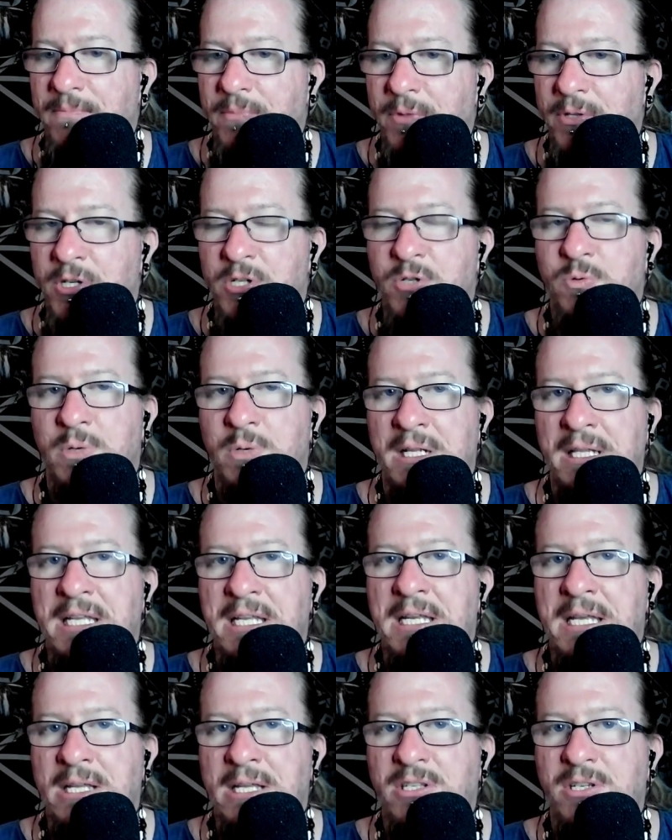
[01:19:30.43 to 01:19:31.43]
just really
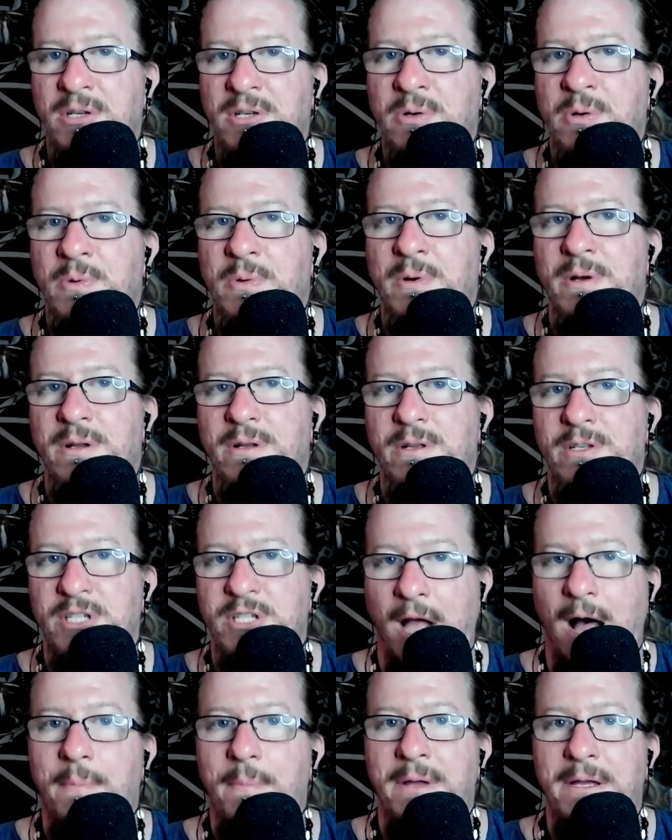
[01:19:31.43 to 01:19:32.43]
need to
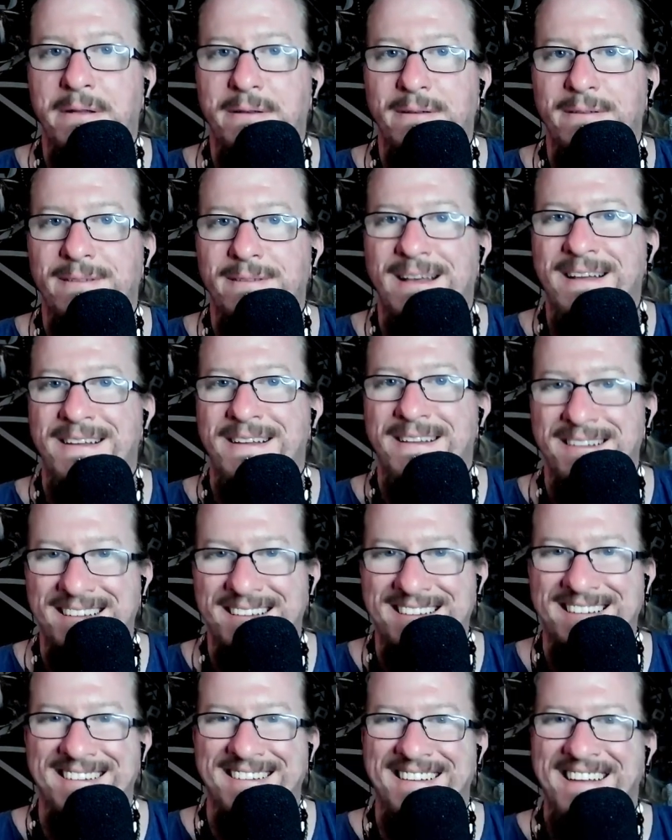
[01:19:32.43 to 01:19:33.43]
stop it.
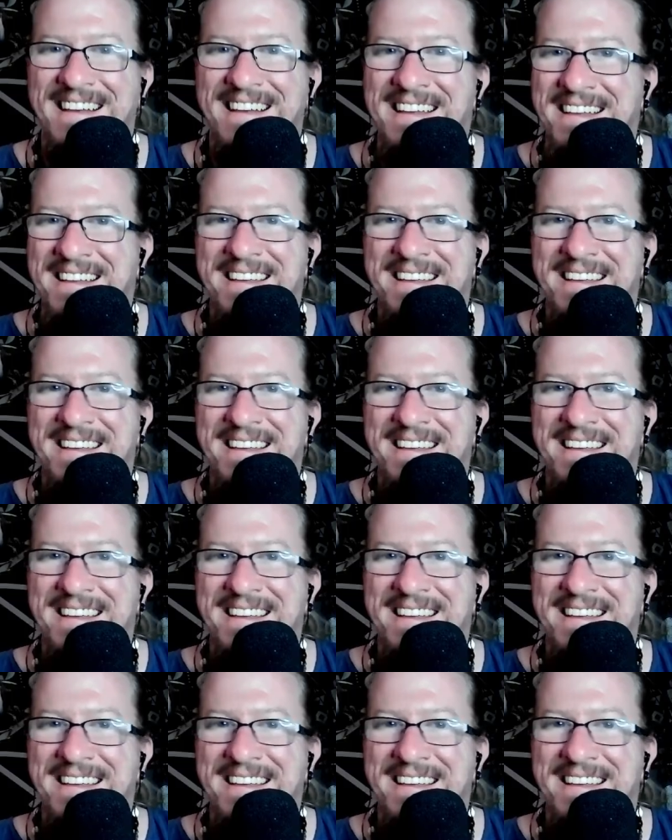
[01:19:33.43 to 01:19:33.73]
Well, I